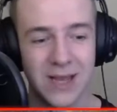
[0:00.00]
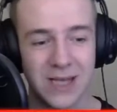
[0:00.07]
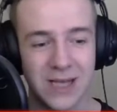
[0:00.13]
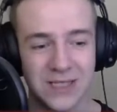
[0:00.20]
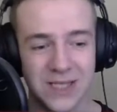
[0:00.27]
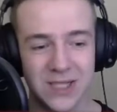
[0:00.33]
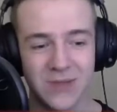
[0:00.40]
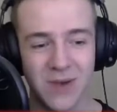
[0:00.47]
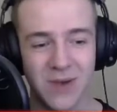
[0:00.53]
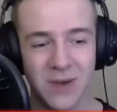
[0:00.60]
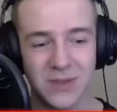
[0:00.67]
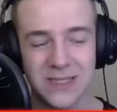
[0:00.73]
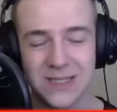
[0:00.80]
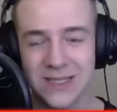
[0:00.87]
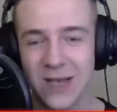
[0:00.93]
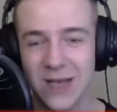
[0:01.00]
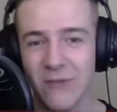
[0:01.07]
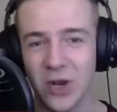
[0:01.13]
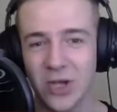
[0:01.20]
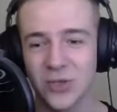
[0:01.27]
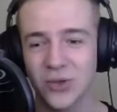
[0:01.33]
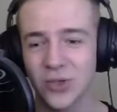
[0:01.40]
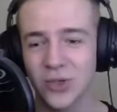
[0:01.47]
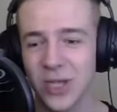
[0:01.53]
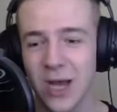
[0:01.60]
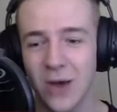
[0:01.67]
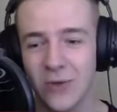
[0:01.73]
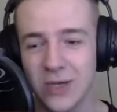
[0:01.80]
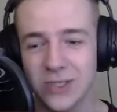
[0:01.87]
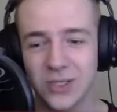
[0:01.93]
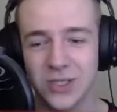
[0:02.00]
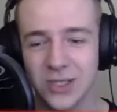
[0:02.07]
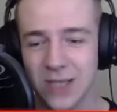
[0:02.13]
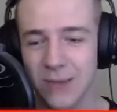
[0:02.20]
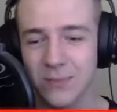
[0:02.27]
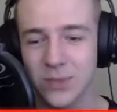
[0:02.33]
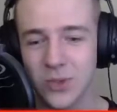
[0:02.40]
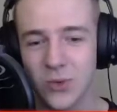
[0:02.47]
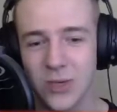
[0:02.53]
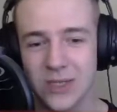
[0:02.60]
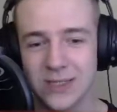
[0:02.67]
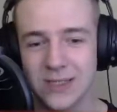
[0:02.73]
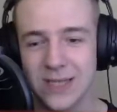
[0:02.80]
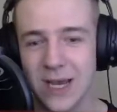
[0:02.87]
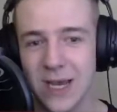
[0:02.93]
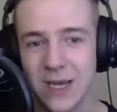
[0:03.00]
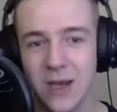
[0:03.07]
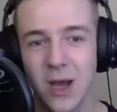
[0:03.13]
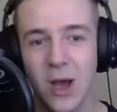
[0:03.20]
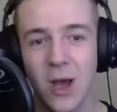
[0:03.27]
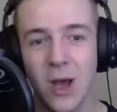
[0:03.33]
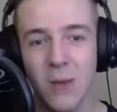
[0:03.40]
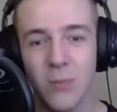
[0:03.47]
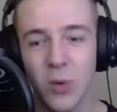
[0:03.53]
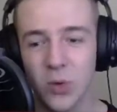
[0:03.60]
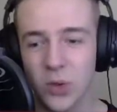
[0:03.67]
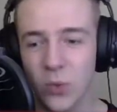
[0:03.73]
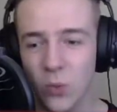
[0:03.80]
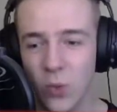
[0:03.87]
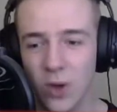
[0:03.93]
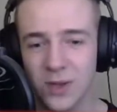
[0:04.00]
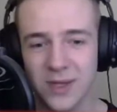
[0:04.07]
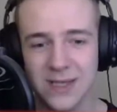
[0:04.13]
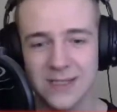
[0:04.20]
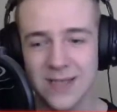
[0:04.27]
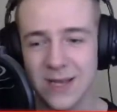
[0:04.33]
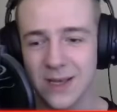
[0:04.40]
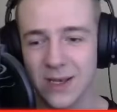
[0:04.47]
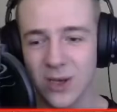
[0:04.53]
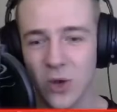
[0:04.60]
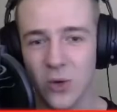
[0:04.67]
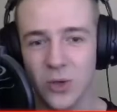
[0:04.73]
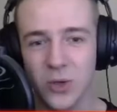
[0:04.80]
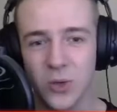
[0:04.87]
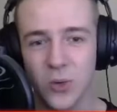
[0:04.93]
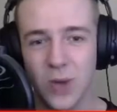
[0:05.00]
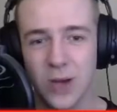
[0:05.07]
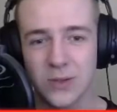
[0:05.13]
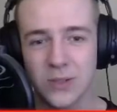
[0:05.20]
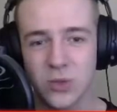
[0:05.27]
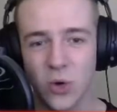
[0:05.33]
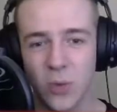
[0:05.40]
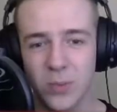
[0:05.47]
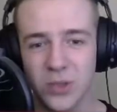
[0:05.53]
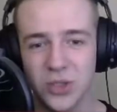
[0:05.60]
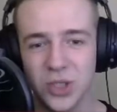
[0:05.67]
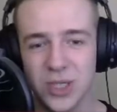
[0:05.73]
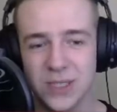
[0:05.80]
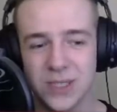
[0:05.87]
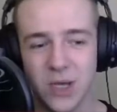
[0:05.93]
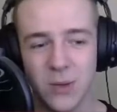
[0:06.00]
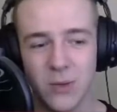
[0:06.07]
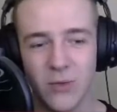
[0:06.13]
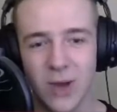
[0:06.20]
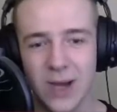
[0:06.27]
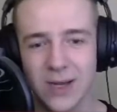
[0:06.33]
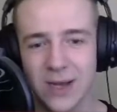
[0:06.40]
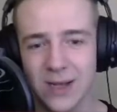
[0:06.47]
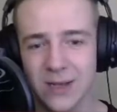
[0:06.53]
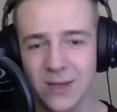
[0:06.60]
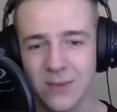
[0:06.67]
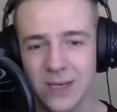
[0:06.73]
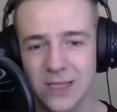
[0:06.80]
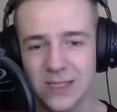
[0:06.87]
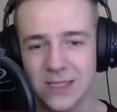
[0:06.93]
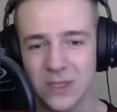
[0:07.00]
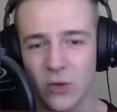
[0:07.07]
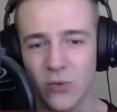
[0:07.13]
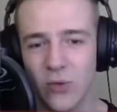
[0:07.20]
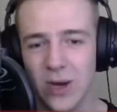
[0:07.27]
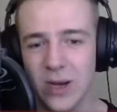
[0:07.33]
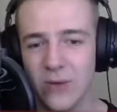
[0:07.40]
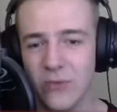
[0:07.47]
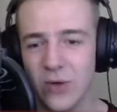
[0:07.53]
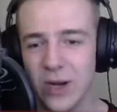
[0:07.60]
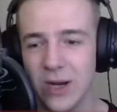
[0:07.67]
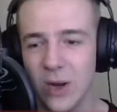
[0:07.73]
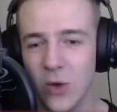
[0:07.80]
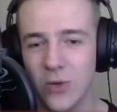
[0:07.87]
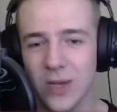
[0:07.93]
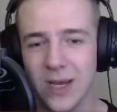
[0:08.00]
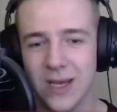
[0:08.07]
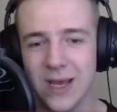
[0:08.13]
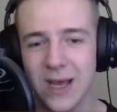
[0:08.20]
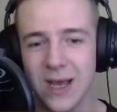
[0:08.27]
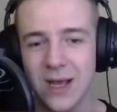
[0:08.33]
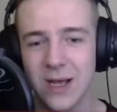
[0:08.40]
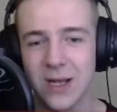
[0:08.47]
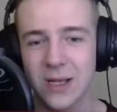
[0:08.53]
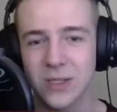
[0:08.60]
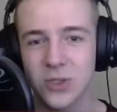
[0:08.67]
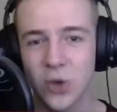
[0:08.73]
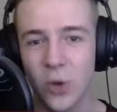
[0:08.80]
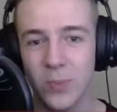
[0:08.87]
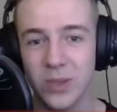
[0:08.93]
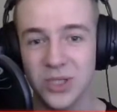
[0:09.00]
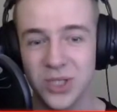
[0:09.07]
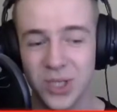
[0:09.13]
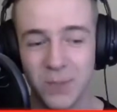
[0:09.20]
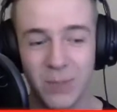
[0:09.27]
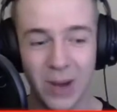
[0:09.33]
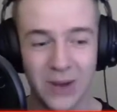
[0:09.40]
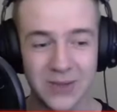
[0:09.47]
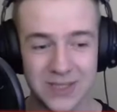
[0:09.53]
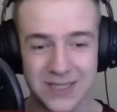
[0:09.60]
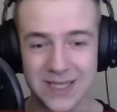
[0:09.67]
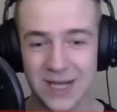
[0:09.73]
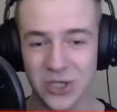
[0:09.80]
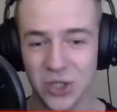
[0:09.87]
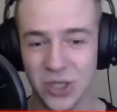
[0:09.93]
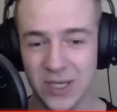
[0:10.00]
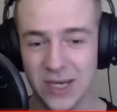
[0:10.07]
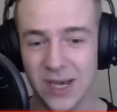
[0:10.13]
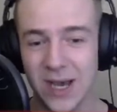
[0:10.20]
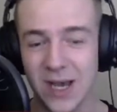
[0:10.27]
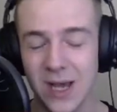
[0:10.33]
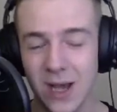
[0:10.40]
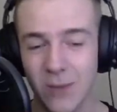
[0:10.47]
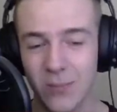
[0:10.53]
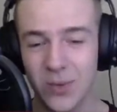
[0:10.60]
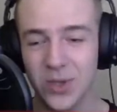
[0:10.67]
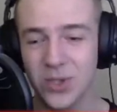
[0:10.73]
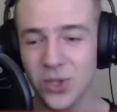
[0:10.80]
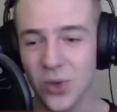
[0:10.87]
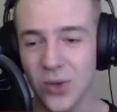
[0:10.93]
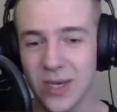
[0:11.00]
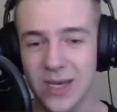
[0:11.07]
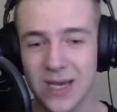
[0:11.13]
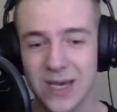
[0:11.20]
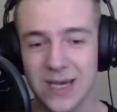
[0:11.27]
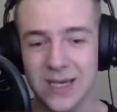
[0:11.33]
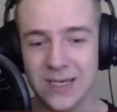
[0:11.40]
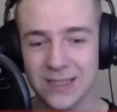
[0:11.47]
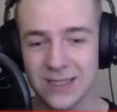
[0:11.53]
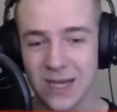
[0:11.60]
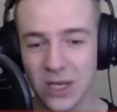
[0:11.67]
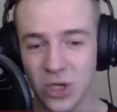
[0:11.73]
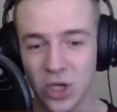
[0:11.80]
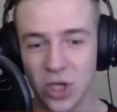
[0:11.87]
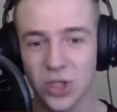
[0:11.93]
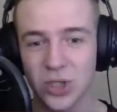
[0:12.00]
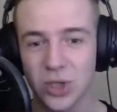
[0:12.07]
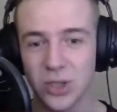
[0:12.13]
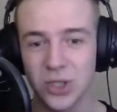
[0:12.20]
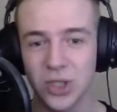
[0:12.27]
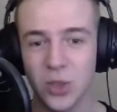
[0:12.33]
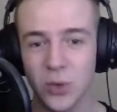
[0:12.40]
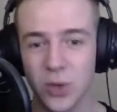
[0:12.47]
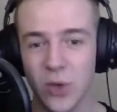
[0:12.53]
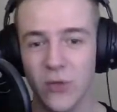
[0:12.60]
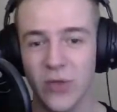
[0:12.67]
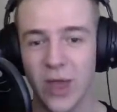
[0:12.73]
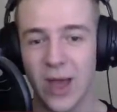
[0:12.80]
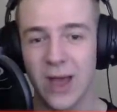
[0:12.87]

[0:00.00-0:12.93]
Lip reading: 6,700 now, is just absolutely insane. But what is Adek going to do now? Scorpion G is coming right at him. He is still reloading. The Scorpion G bounces actually. Pretty sure he hit his like gun shield over there,